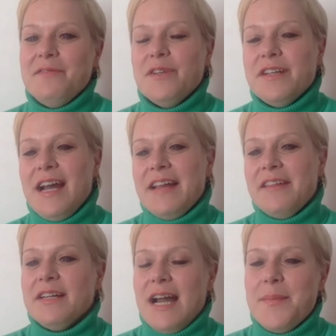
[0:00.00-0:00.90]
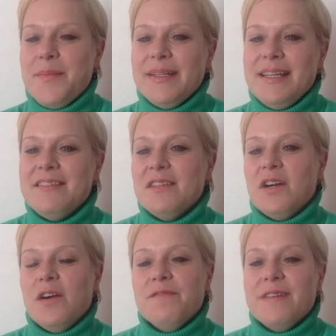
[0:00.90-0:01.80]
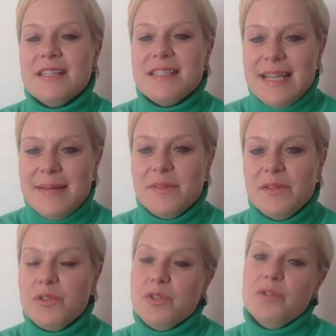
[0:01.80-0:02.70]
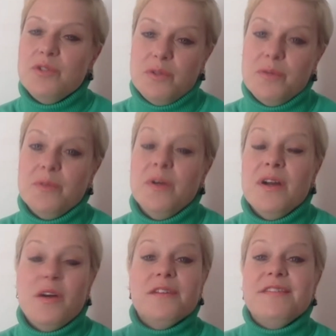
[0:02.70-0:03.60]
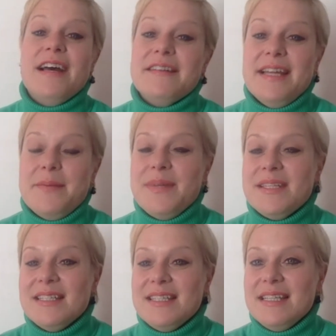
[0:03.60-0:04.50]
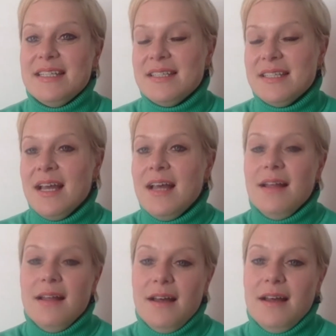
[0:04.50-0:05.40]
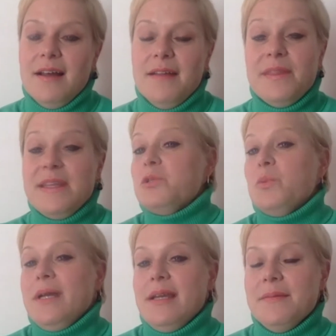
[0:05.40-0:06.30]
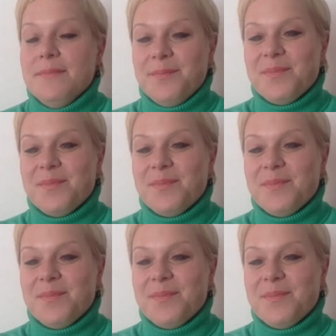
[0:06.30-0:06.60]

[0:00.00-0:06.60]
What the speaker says: for the other companies to convince them to conduct their businesses this way.